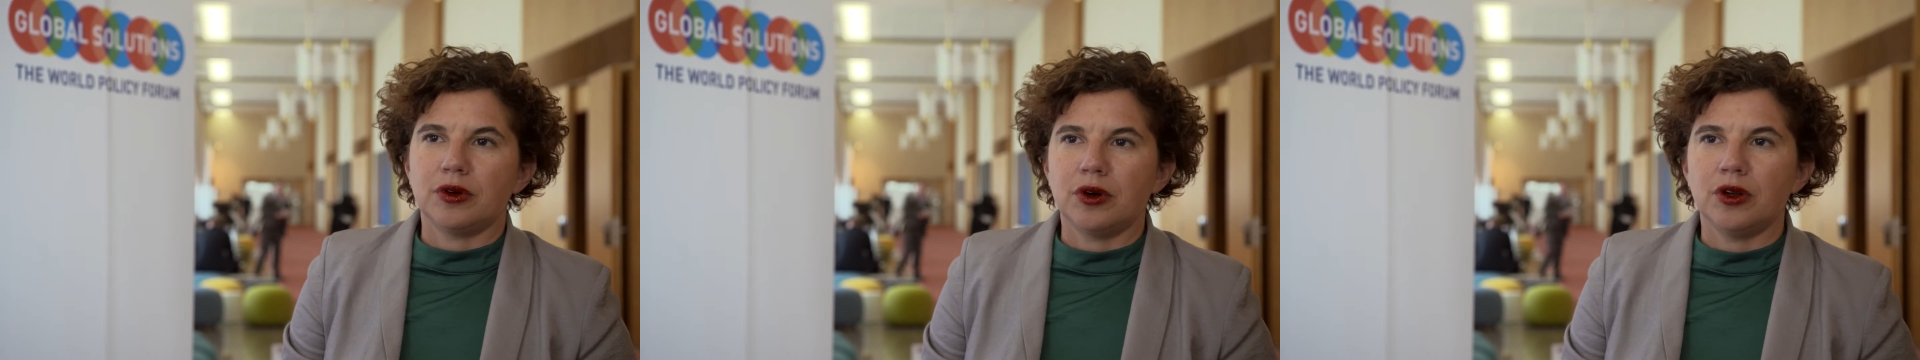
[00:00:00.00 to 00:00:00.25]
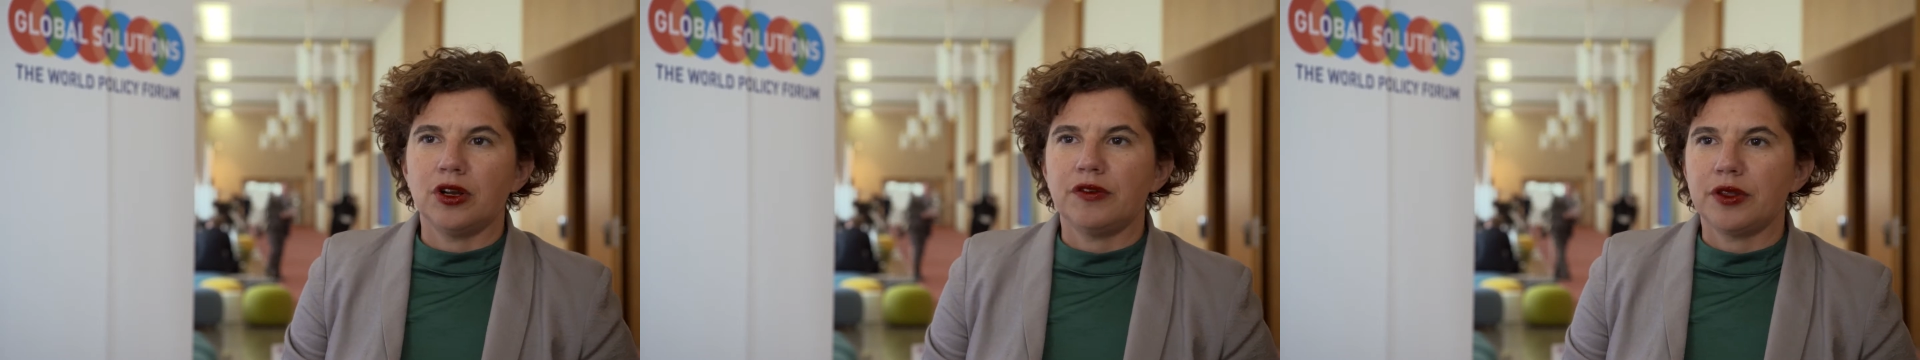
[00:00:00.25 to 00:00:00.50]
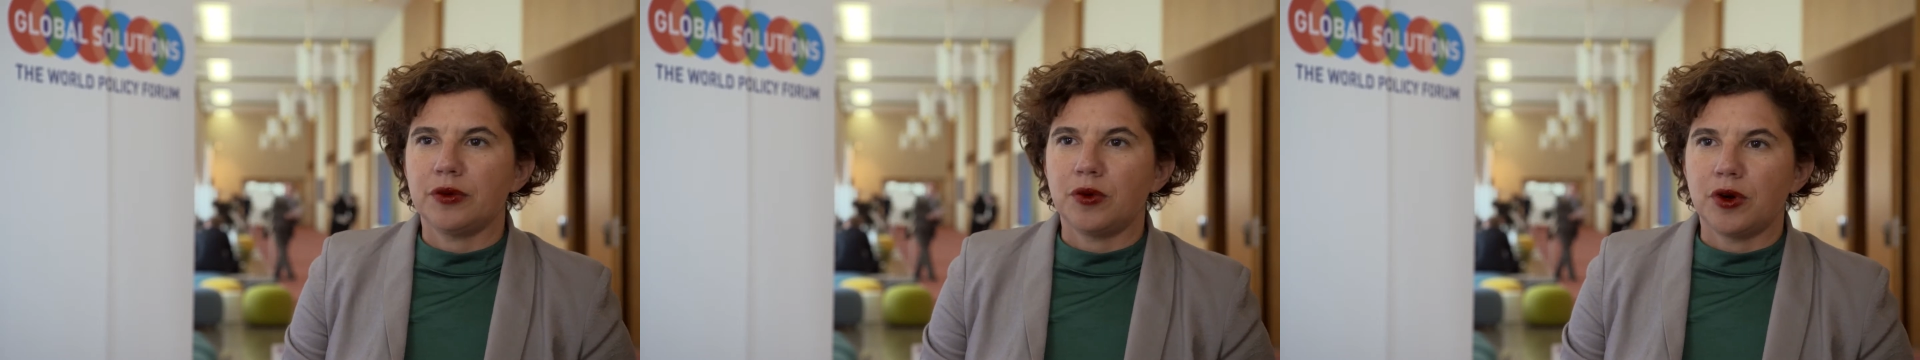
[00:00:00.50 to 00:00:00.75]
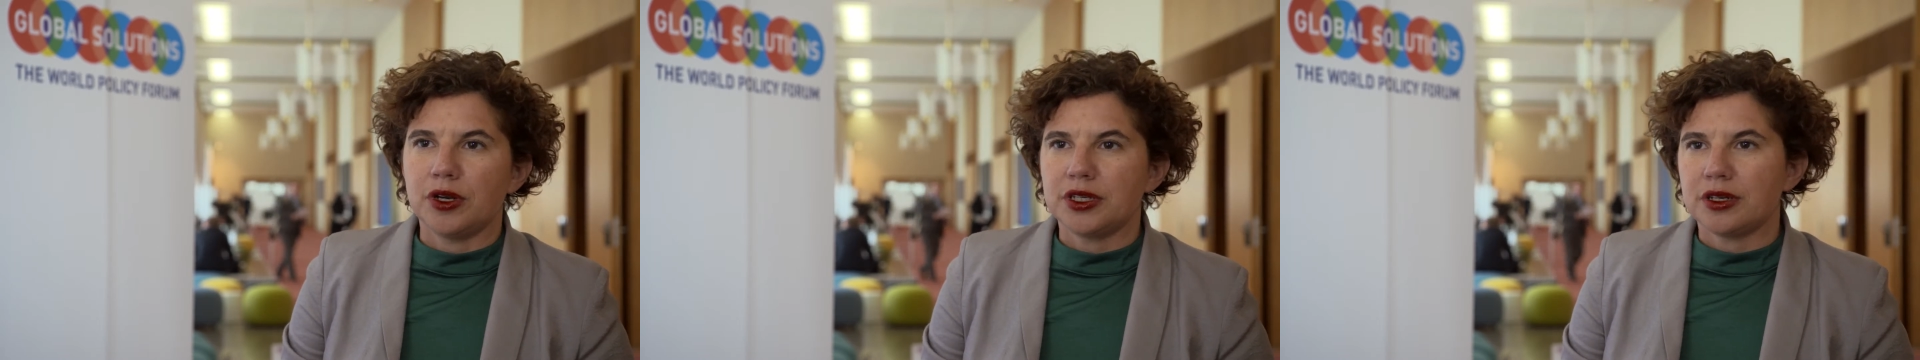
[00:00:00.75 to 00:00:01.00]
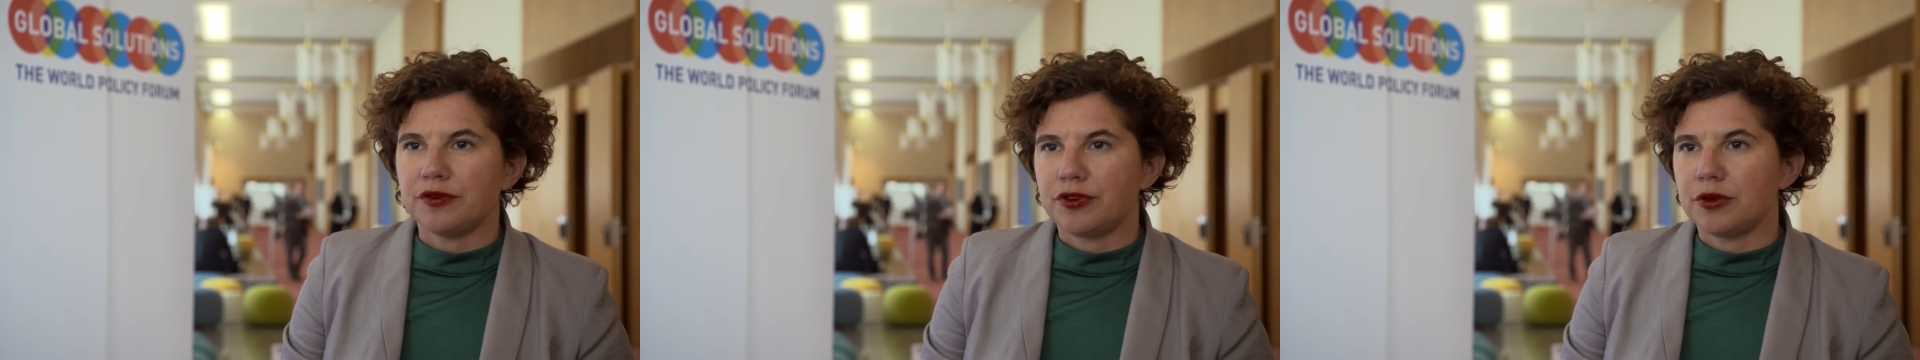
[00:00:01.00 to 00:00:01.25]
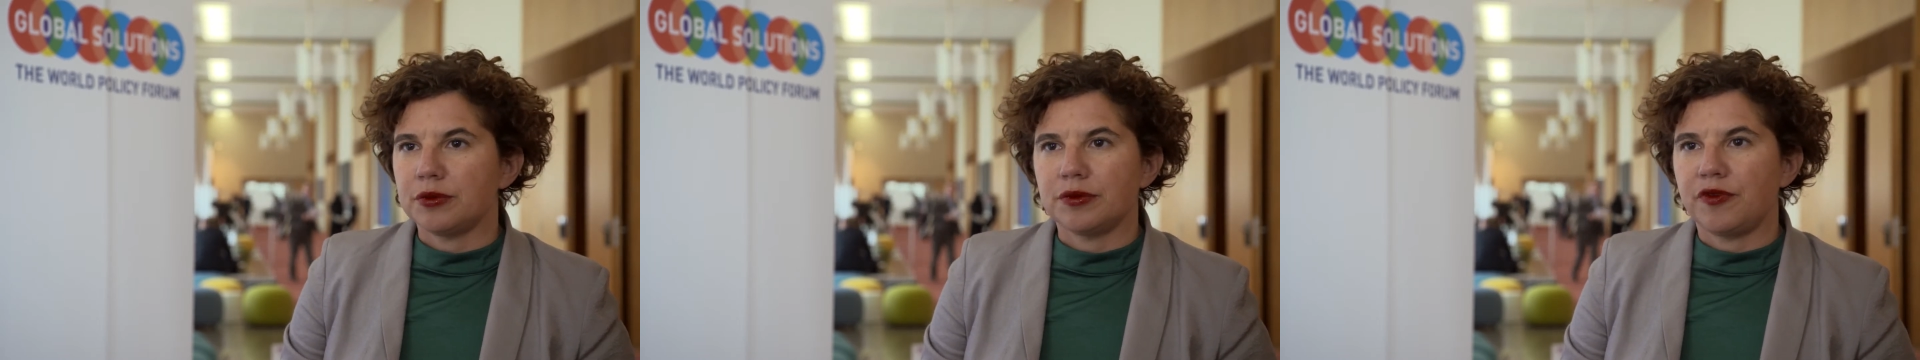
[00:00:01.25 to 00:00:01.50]
all over the world and
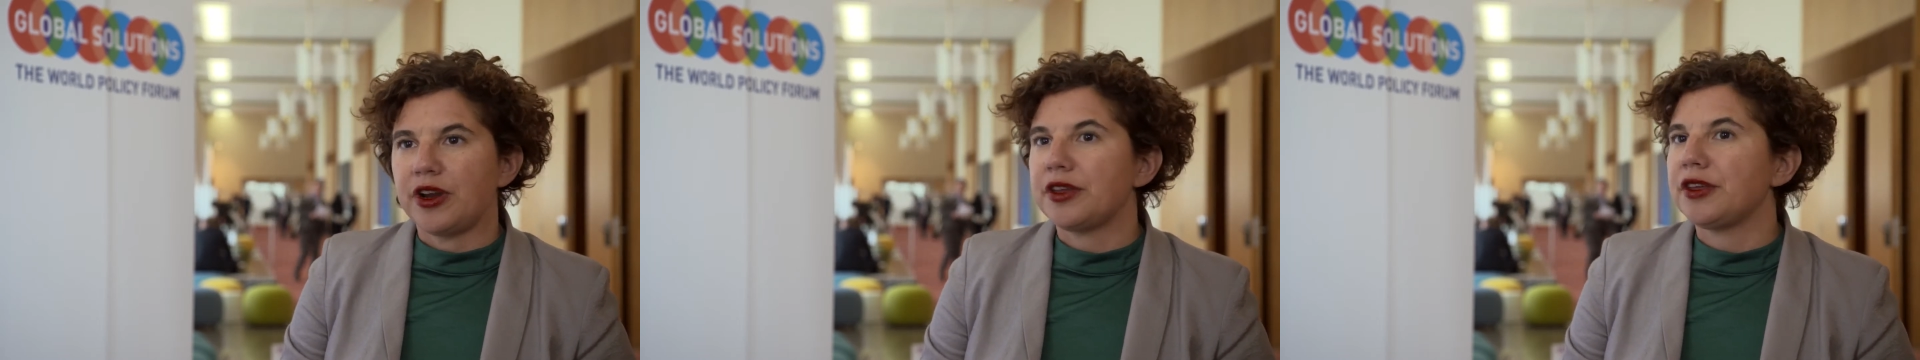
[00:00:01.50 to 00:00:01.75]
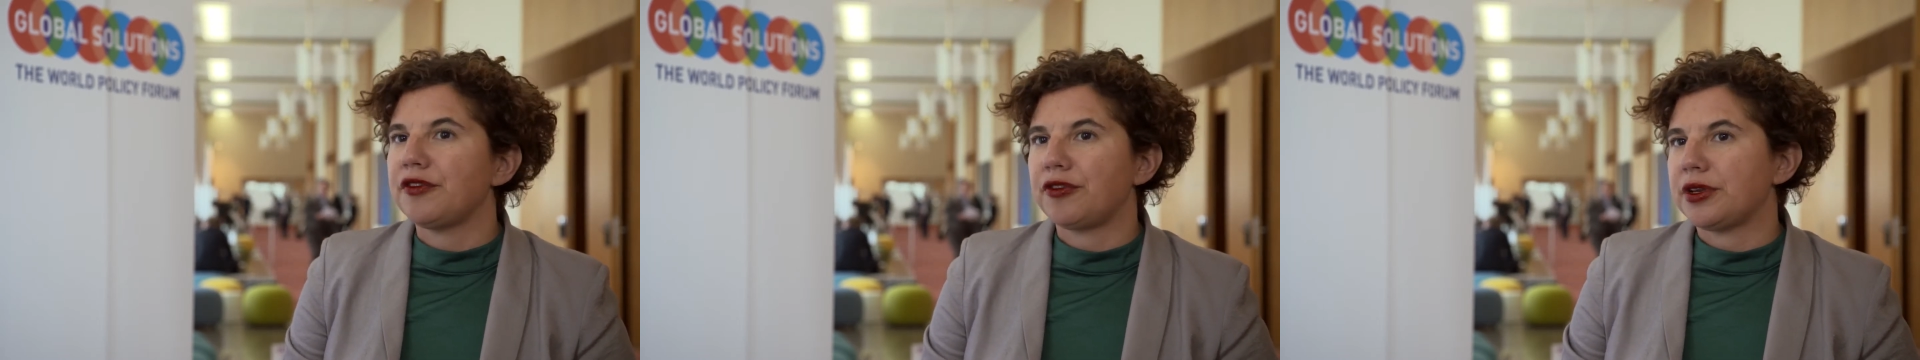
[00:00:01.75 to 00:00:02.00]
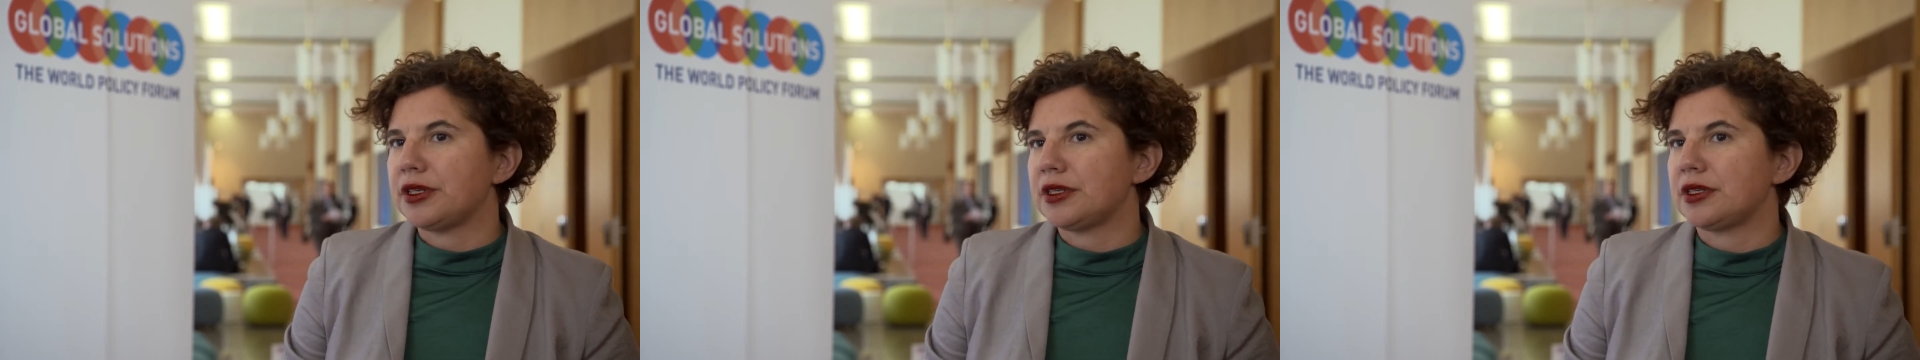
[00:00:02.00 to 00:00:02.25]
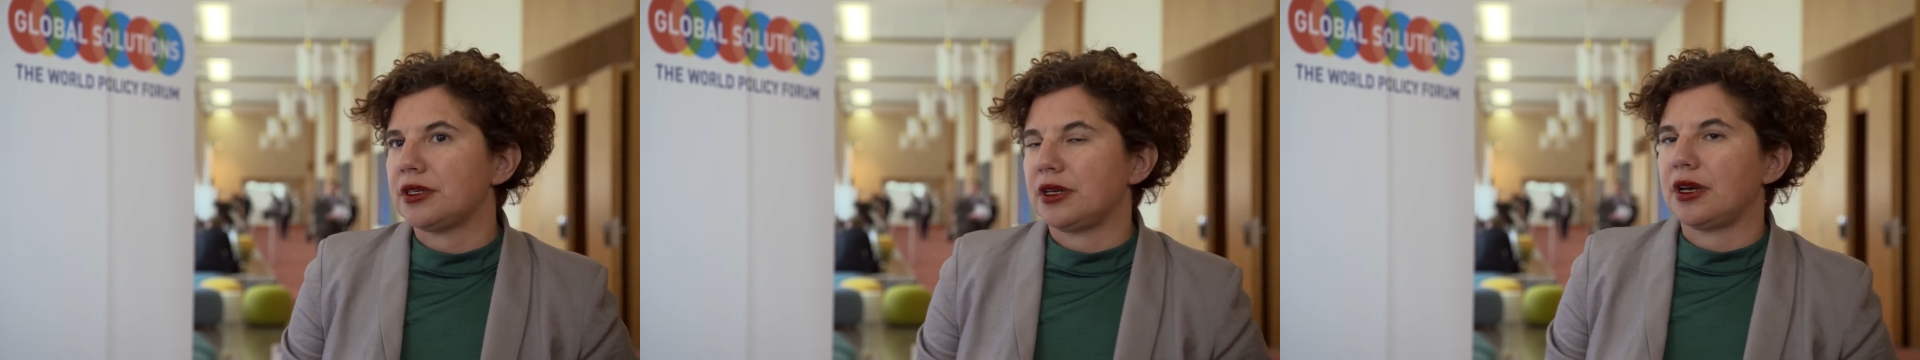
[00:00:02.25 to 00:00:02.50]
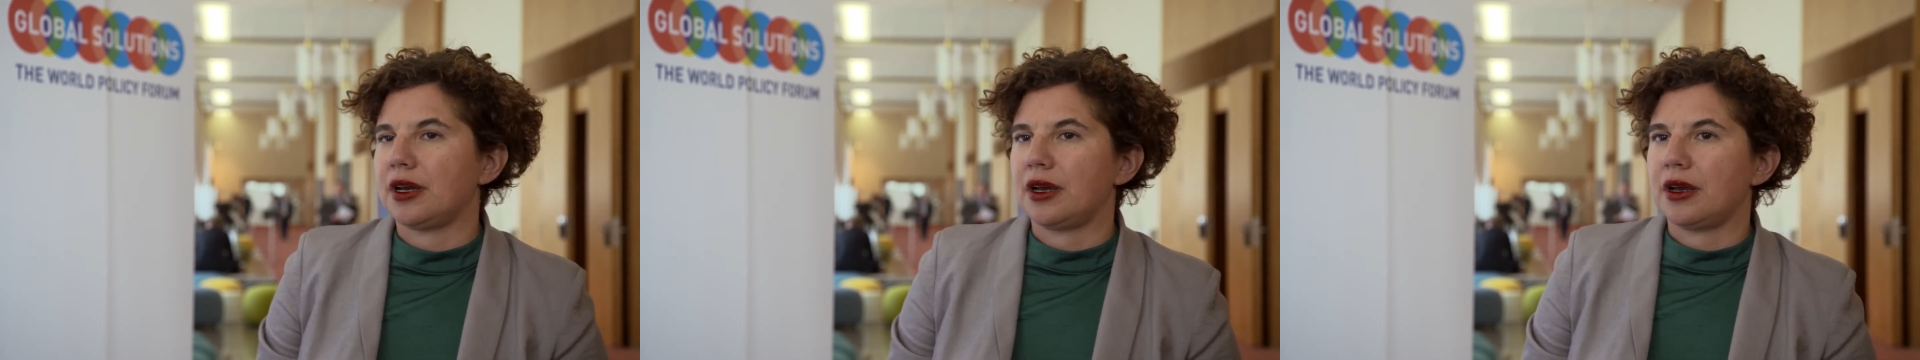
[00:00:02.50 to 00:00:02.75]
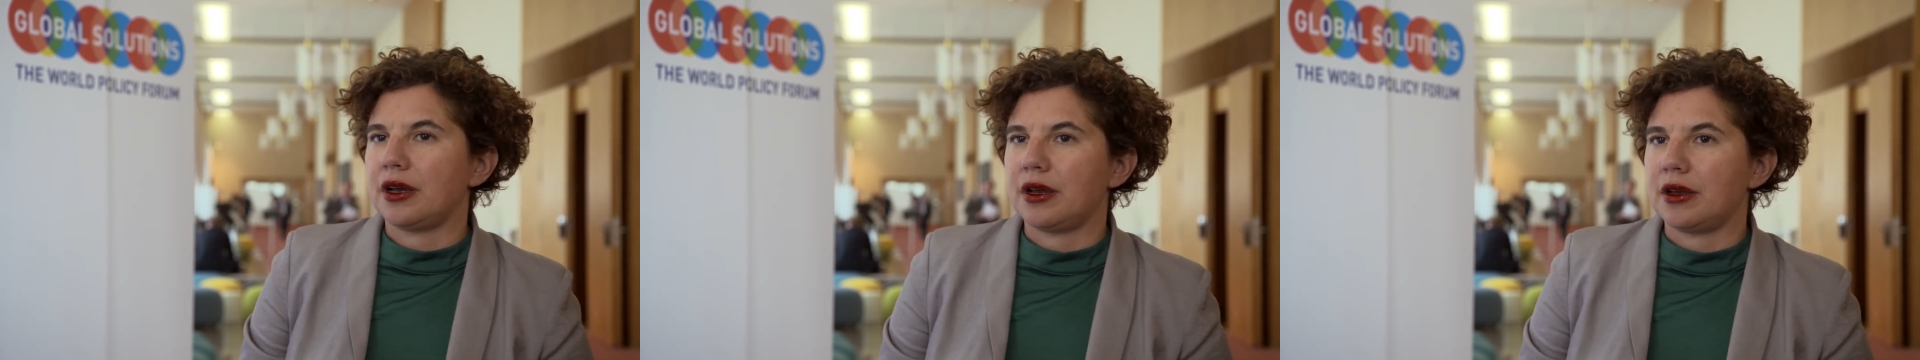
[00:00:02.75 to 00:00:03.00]
from very different
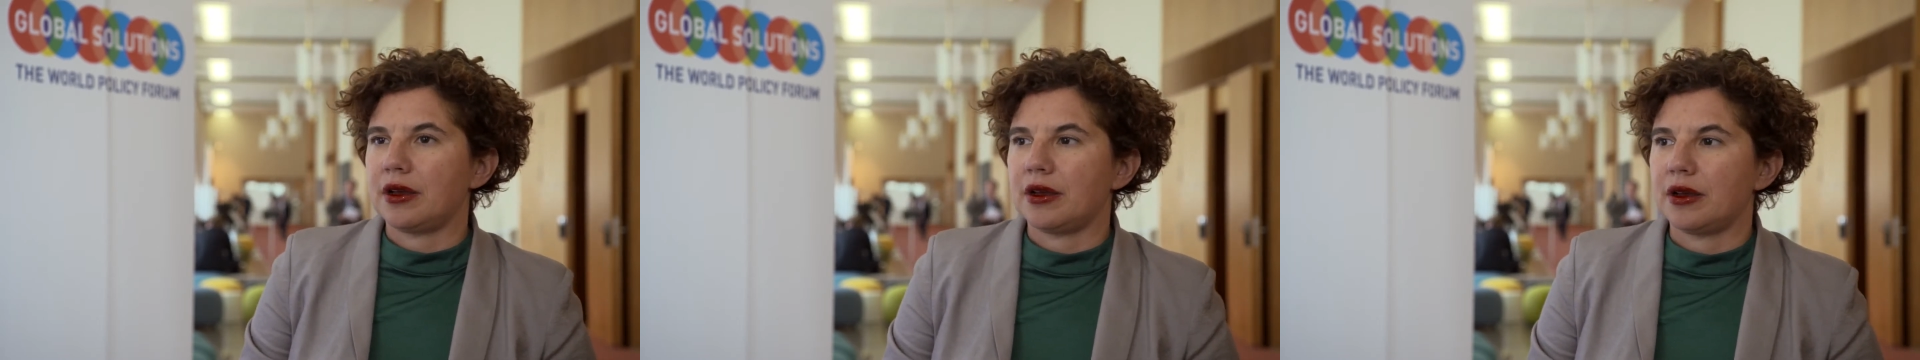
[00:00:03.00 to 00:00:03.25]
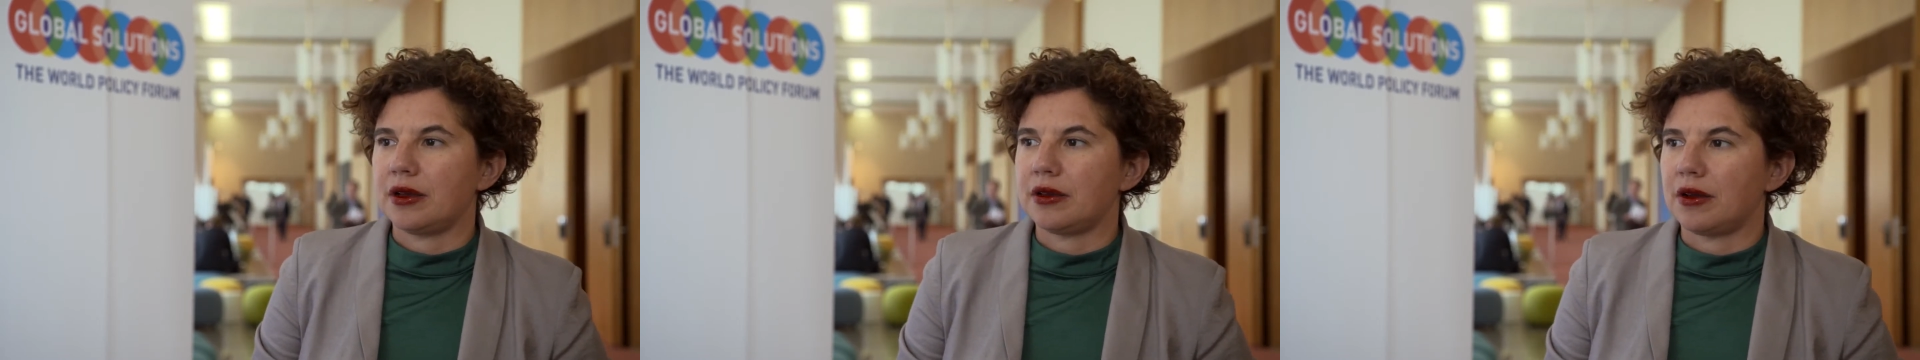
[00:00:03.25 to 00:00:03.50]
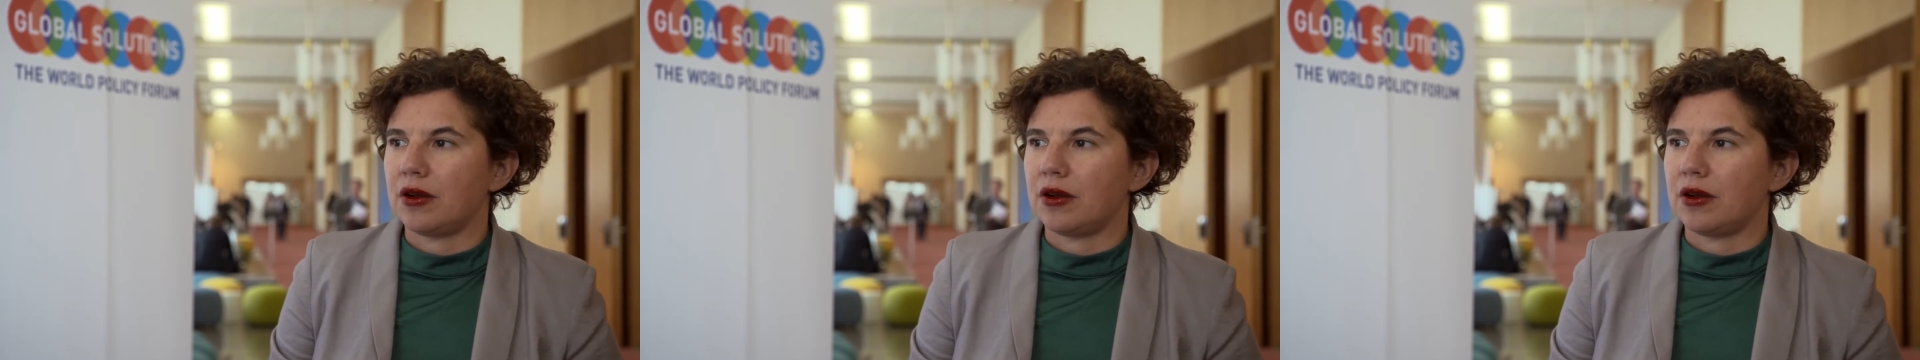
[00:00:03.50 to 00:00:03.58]
uh,